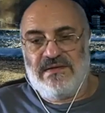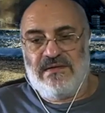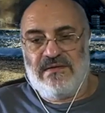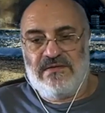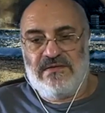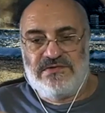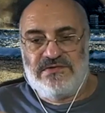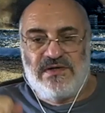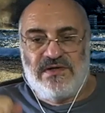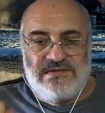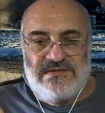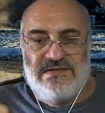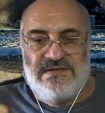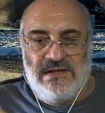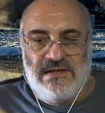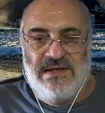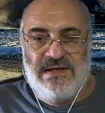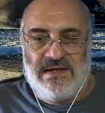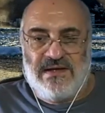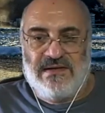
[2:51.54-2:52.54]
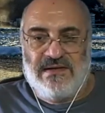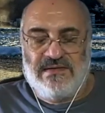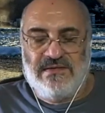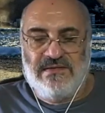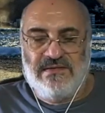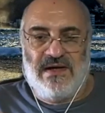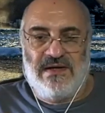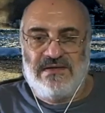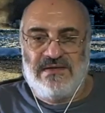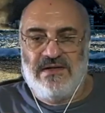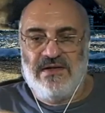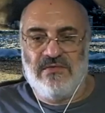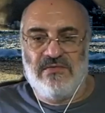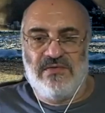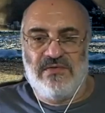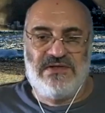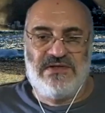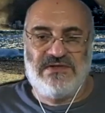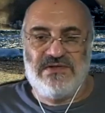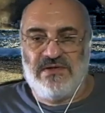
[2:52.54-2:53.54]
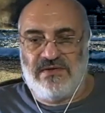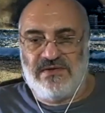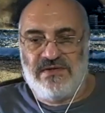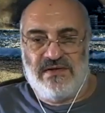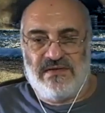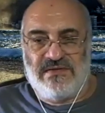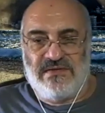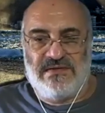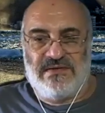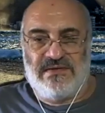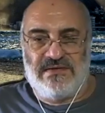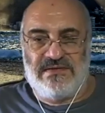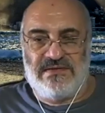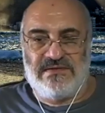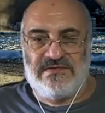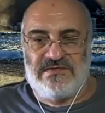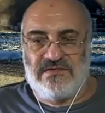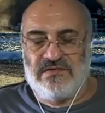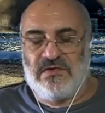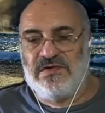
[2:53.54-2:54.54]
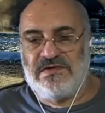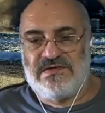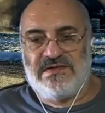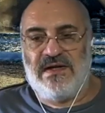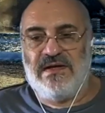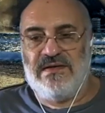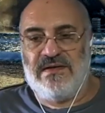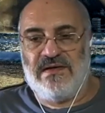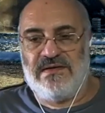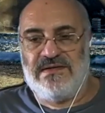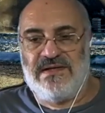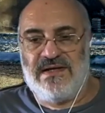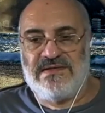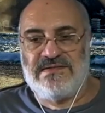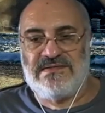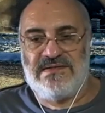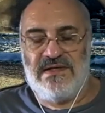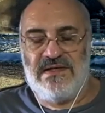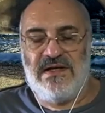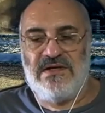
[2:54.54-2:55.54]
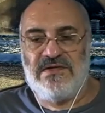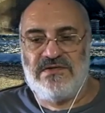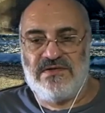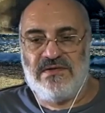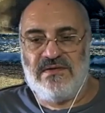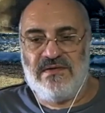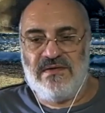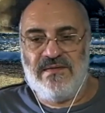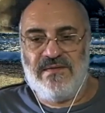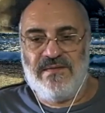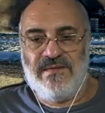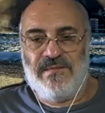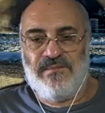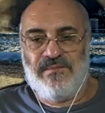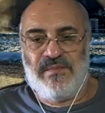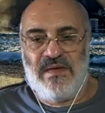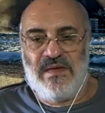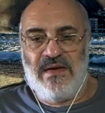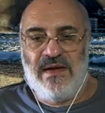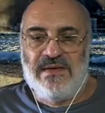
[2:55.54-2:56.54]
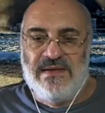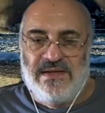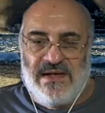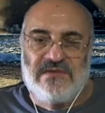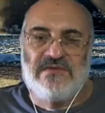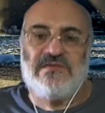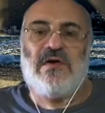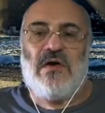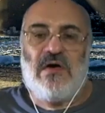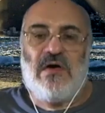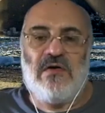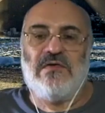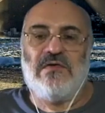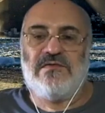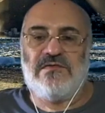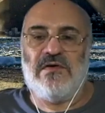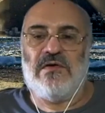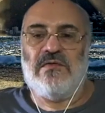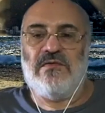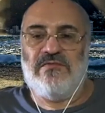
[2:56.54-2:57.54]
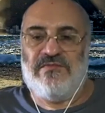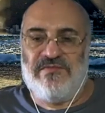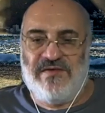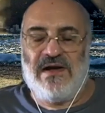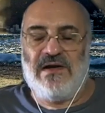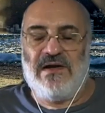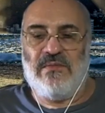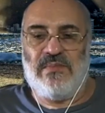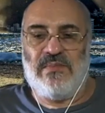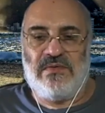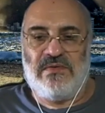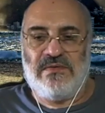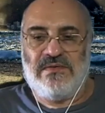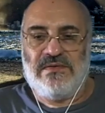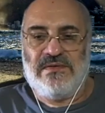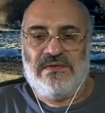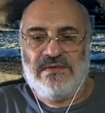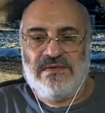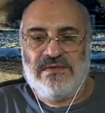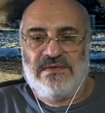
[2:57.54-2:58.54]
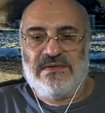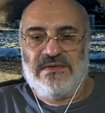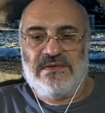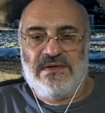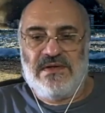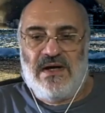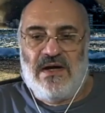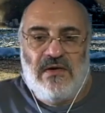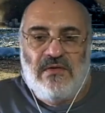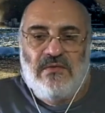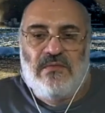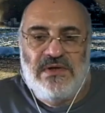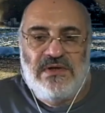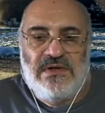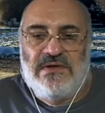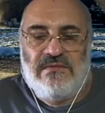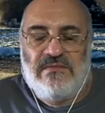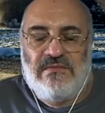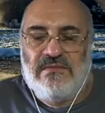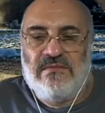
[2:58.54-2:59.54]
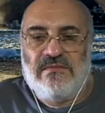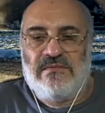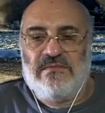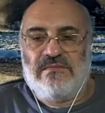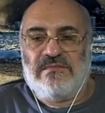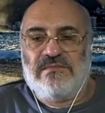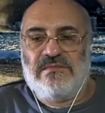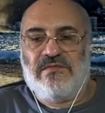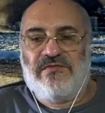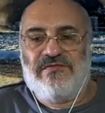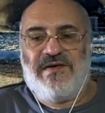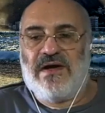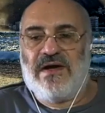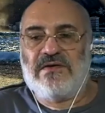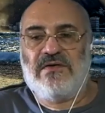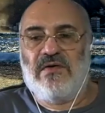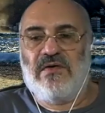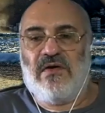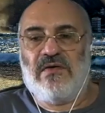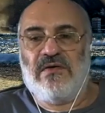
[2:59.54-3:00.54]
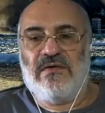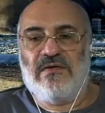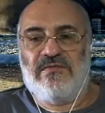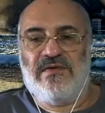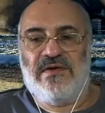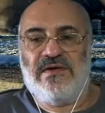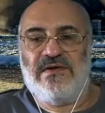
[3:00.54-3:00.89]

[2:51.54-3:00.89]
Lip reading: just the link, not the original, the source and the destination. And that's also valuable. How we factor all of these?